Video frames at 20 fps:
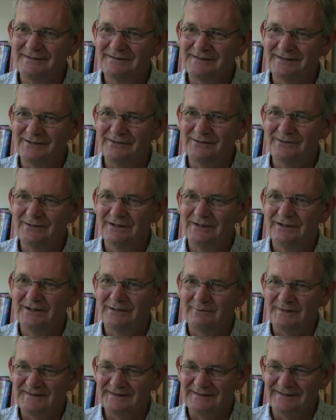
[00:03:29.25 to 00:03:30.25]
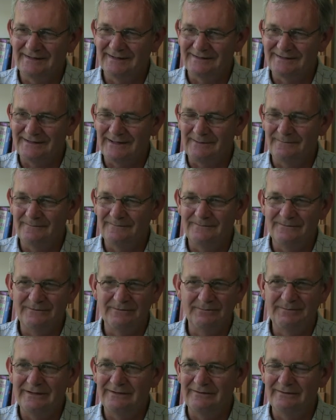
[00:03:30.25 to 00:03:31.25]
So we set that up for a
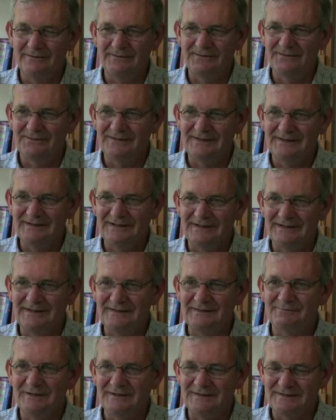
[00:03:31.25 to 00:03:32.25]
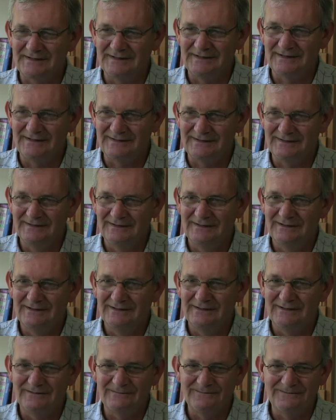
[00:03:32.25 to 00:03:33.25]
period of 3 days, went in,
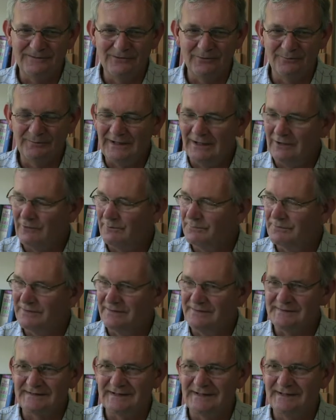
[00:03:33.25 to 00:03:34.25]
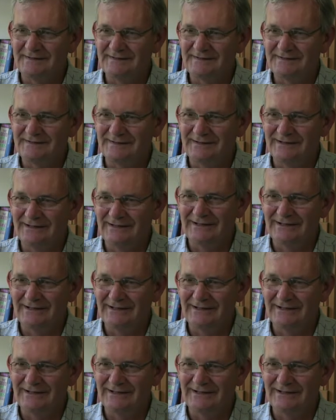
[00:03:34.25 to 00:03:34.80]
filmed the whole process,